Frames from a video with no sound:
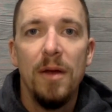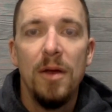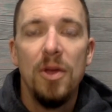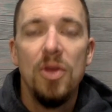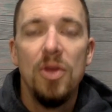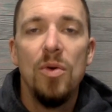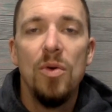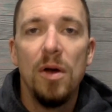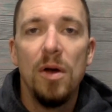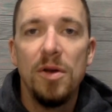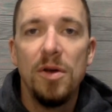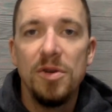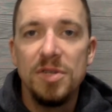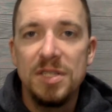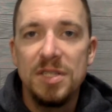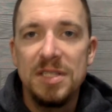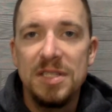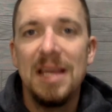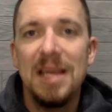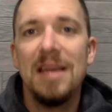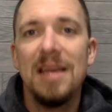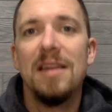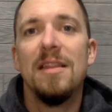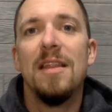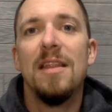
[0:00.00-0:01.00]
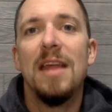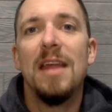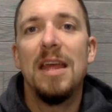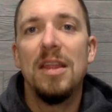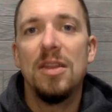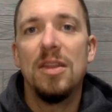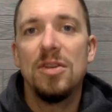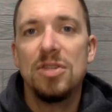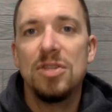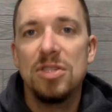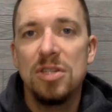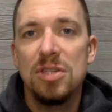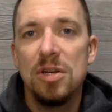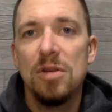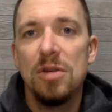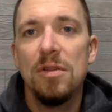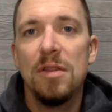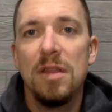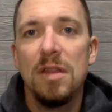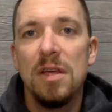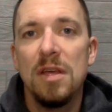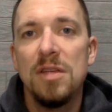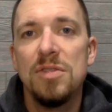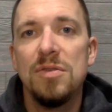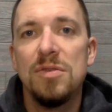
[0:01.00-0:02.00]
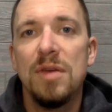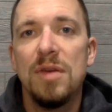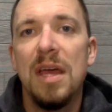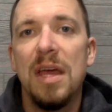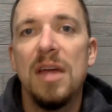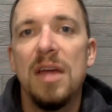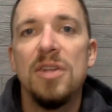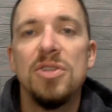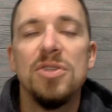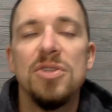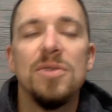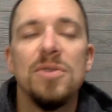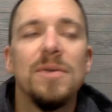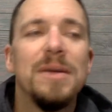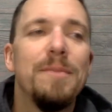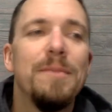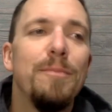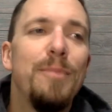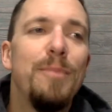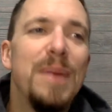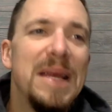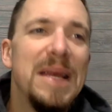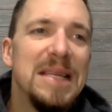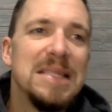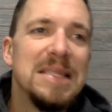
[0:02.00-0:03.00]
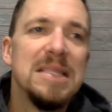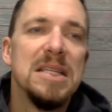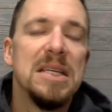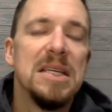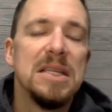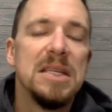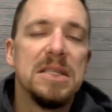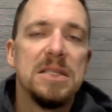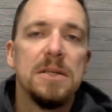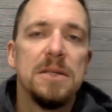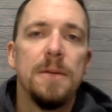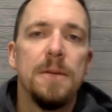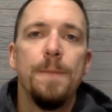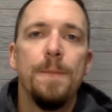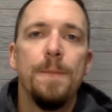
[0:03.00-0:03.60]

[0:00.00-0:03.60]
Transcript: You understand that there's certain things you can't do. In business,